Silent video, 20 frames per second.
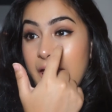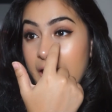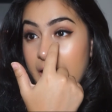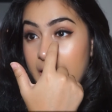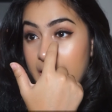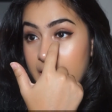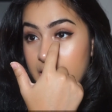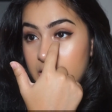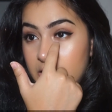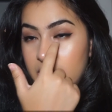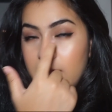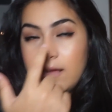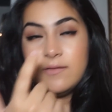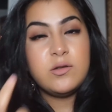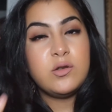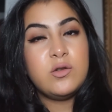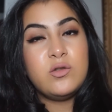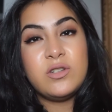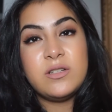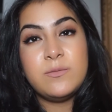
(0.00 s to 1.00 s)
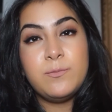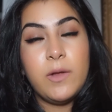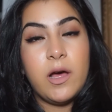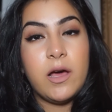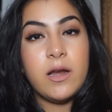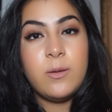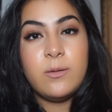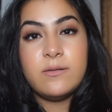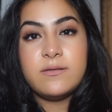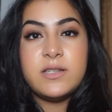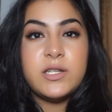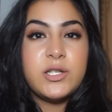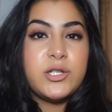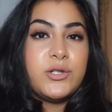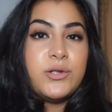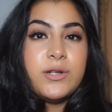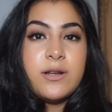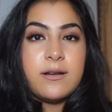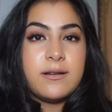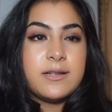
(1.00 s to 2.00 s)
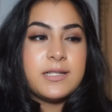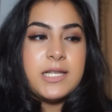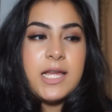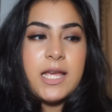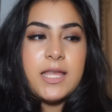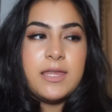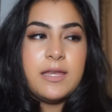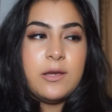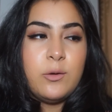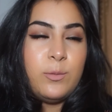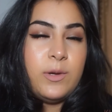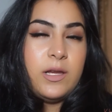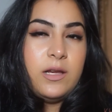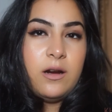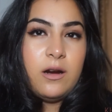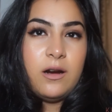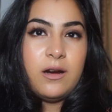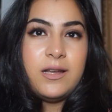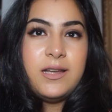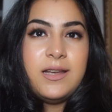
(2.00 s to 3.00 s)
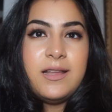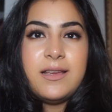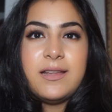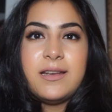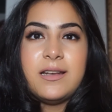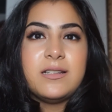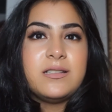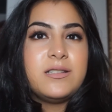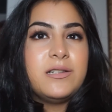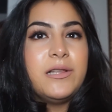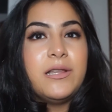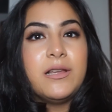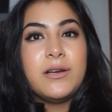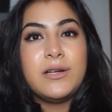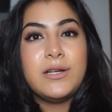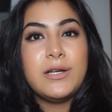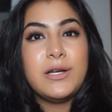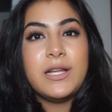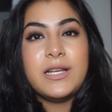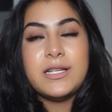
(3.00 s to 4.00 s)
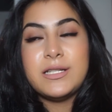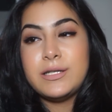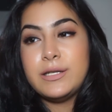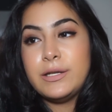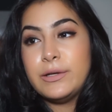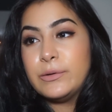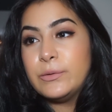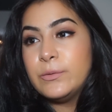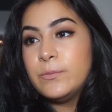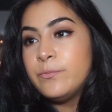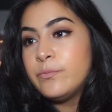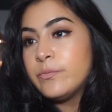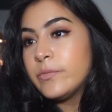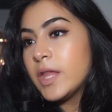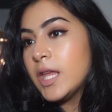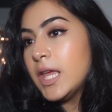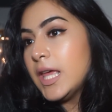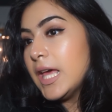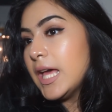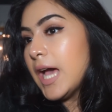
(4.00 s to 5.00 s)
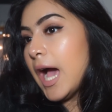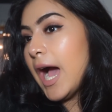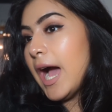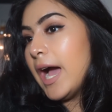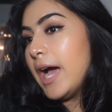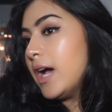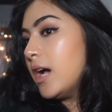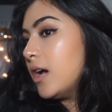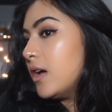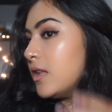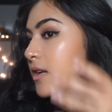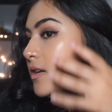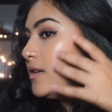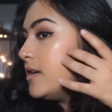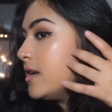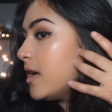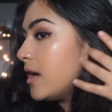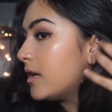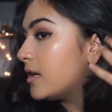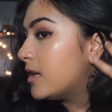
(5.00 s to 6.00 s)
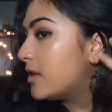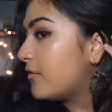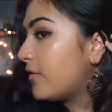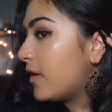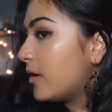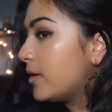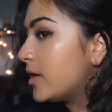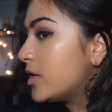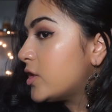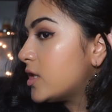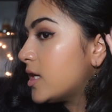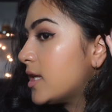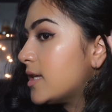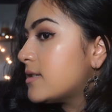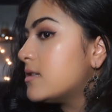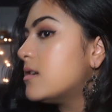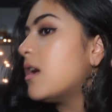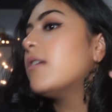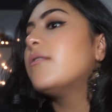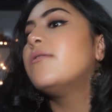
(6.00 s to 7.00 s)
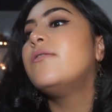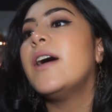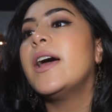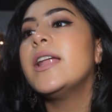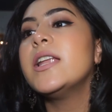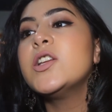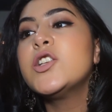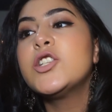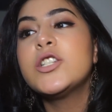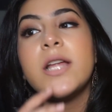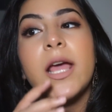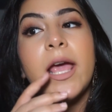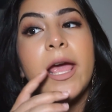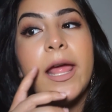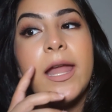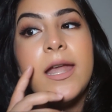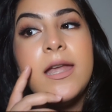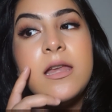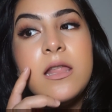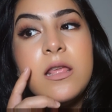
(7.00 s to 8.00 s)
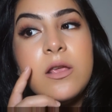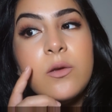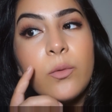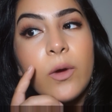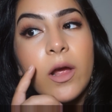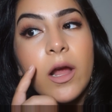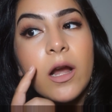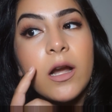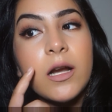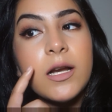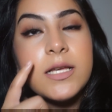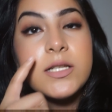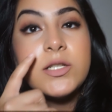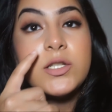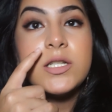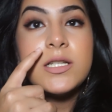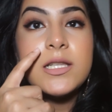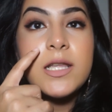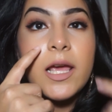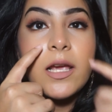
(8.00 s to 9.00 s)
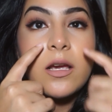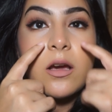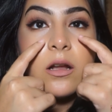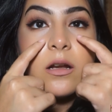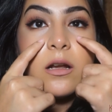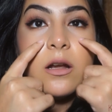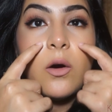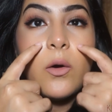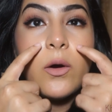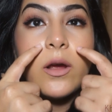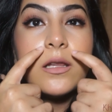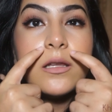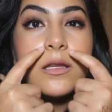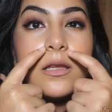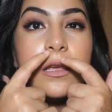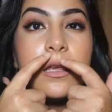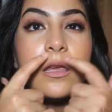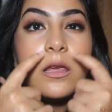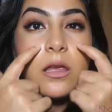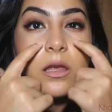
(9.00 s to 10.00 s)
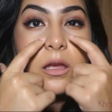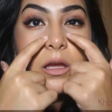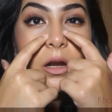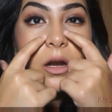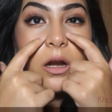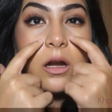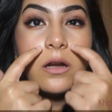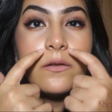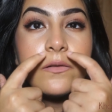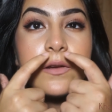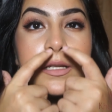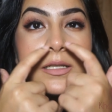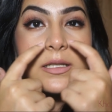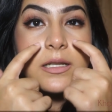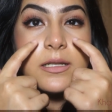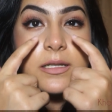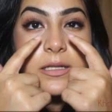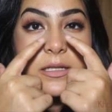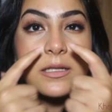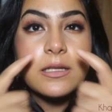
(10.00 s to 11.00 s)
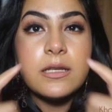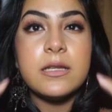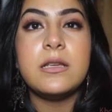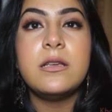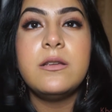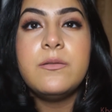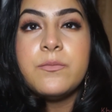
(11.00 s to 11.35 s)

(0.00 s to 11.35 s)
And all I have to do is just blot it with tissue, and honestly, I think it'll be gone and it'll still look good as new. The foundation has not vanished anywhere. It's just like gotten oily here, you guys can see.